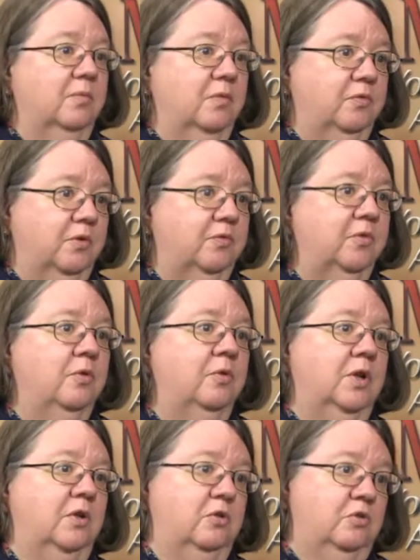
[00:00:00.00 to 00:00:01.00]
for food
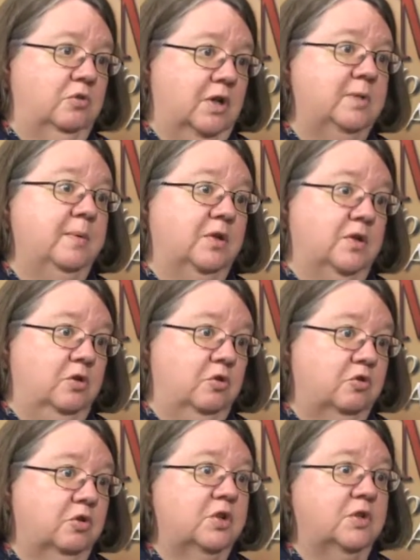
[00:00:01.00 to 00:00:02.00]
and especially
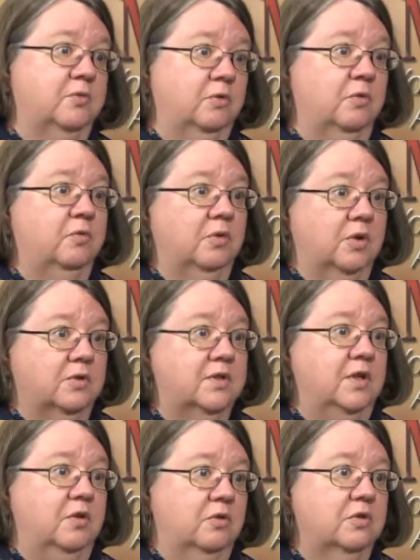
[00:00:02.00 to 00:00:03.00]
nutritious food for our
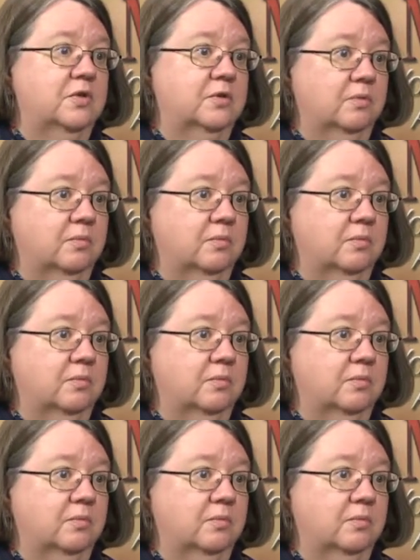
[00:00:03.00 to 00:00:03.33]
seniors.